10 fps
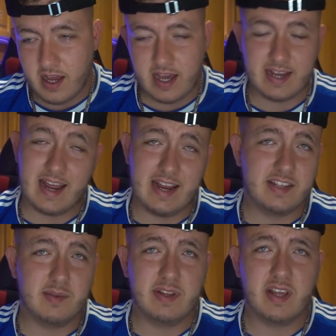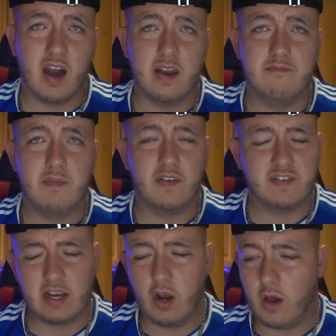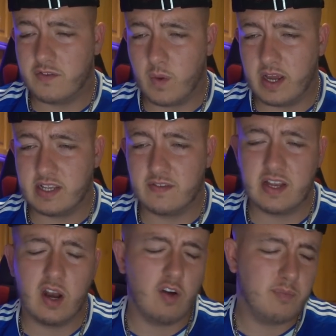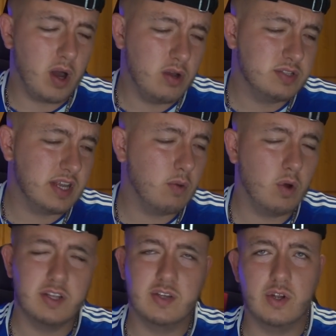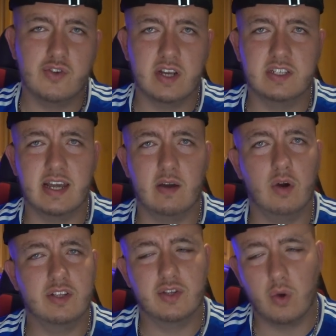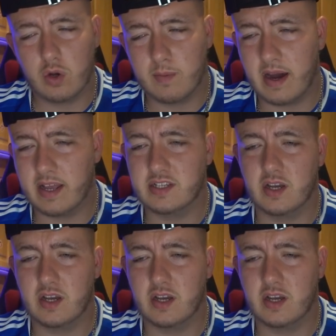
it needed to be done. I've seen a lot of tweets and I've seen a lot of posts and I wanted to address it and I wanted to talk about it.